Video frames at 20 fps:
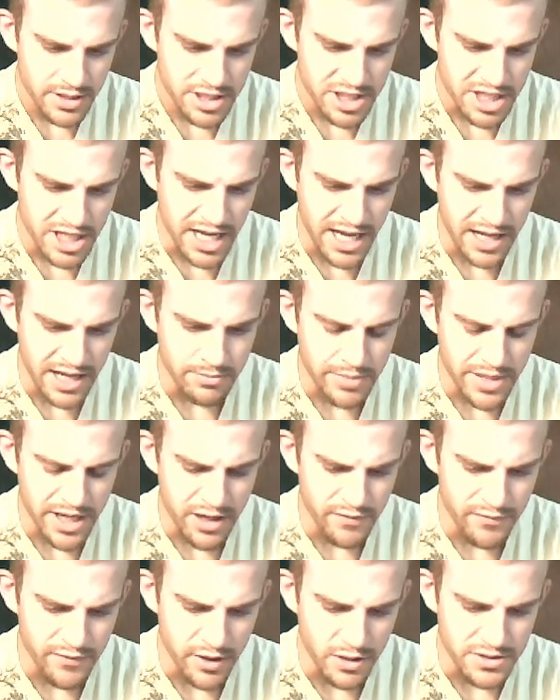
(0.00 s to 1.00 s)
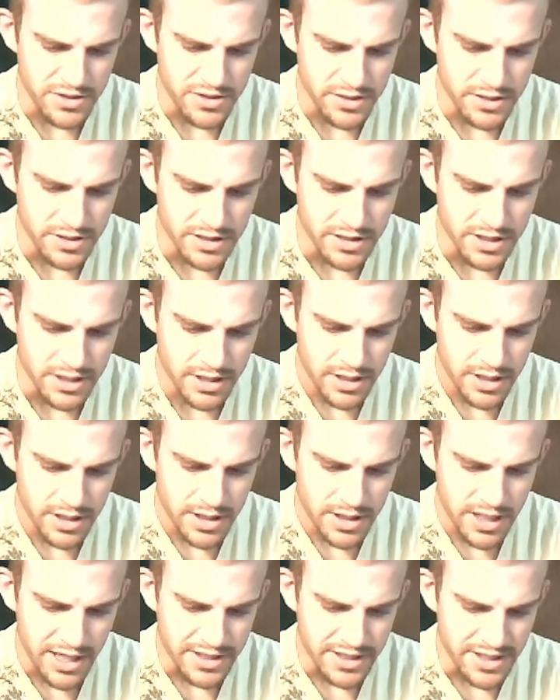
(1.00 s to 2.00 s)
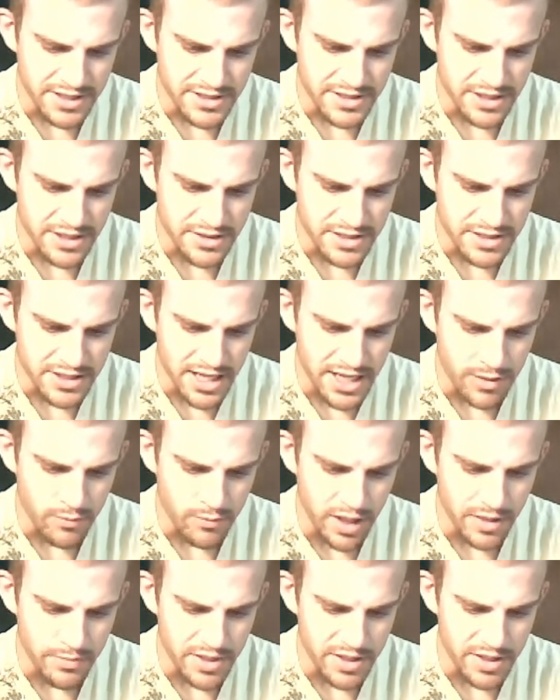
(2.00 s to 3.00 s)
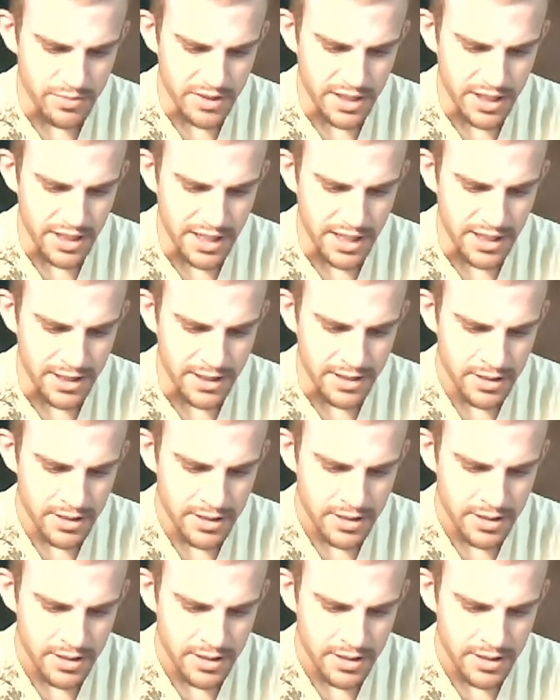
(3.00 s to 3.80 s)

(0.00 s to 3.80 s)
She can't bear falsehood, and doesn't understand why people lie.